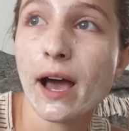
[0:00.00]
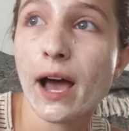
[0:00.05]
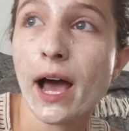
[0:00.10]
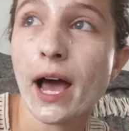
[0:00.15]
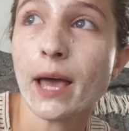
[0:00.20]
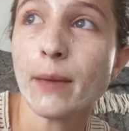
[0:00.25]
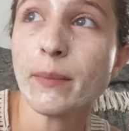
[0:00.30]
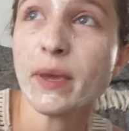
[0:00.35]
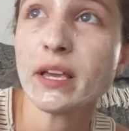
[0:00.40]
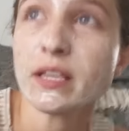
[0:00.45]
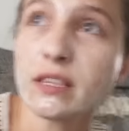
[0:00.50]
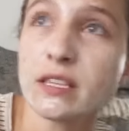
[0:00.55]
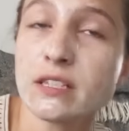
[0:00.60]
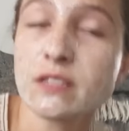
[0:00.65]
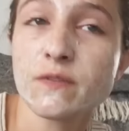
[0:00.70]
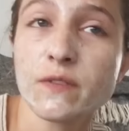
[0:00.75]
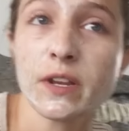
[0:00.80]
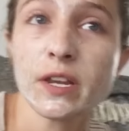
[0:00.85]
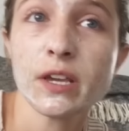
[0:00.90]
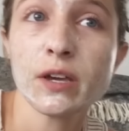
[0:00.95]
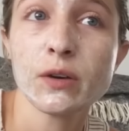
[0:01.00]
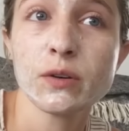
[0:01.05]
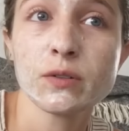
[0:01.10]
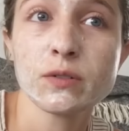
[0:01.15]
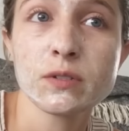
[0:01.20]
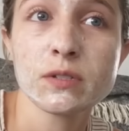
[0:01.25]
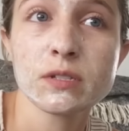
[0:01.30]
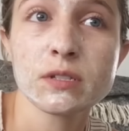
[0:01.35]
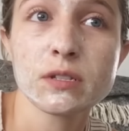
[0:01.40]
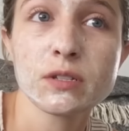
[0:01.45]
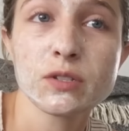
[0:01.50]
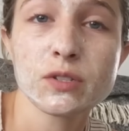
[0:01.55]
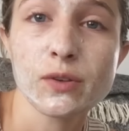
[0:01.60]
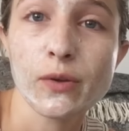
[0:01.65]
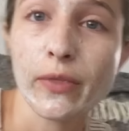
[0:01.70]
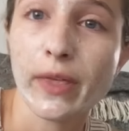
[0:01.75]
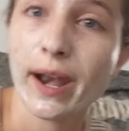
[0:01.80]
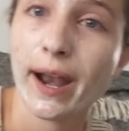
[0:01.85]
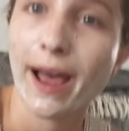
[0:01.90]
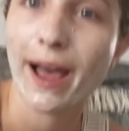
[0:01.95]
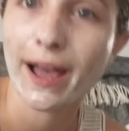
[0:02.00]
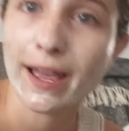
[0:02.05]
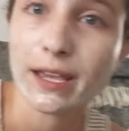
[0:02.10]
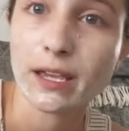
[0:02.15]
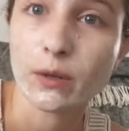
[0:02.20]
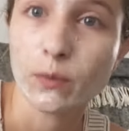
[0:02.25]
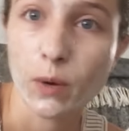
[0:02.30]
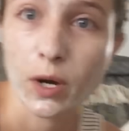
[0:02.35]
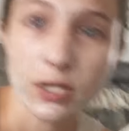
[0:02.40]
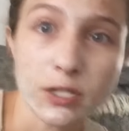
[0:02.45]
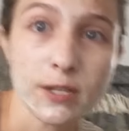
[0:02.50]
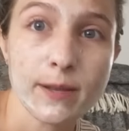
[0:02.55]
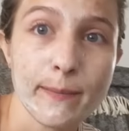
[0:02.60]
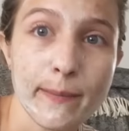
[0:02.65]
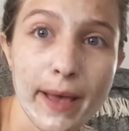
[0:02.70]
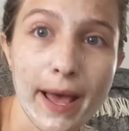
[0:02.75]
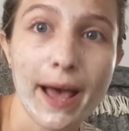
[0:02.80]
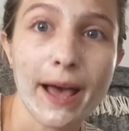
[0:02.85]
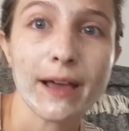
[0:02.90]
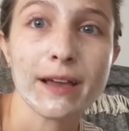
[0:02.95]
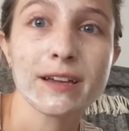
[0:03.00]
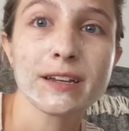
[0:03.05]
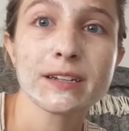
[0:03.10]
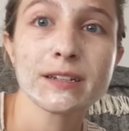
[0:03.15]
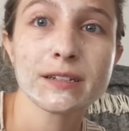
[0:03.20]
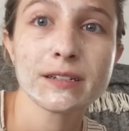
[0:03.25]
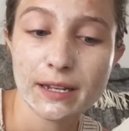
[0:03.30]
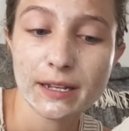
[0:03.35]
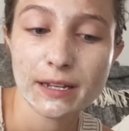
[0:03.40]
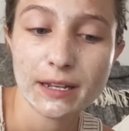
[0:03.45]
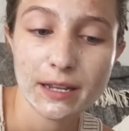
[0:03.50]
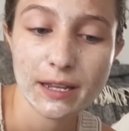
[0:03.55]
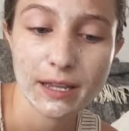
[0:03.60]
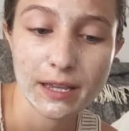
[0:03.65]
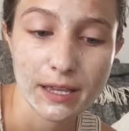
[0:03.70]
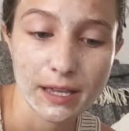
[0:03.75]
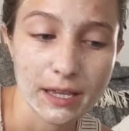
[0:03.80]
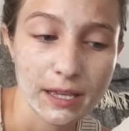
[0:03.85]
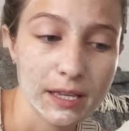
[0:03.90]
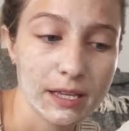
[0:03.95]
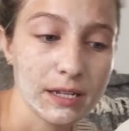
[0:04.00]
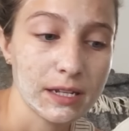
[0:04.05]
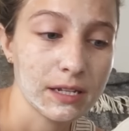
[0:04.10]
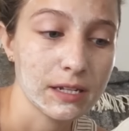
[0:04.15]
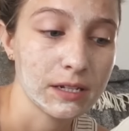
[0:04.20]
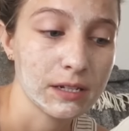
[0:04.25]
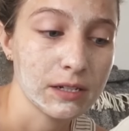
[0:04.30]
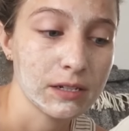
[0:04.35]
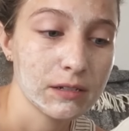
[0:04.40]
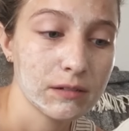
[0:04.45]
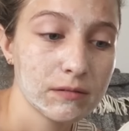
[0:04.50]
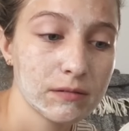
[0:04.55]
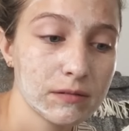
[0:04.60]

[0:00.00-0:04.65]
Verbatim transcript: I make these videos so that I can watch them back in,